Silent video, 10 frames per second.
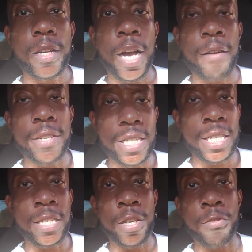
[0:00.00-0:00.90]
Obviously,
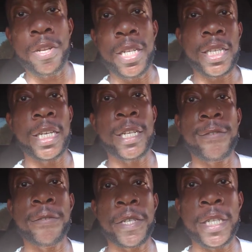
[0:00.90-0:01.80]
he's known his kids
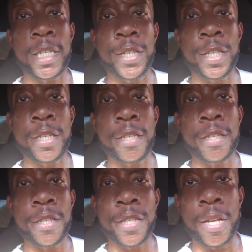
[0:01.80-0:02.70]
since he's
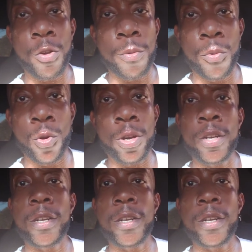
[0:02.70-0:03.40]
since they were born.